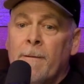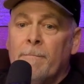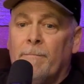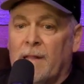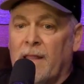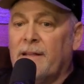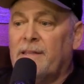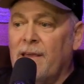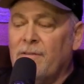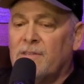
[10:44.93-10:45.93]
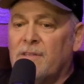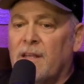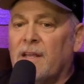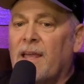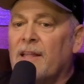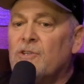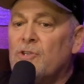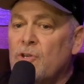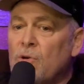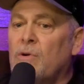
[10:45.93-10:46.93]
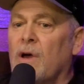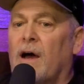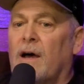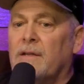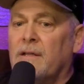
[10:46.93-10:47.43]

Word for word: But like David said, against you, God,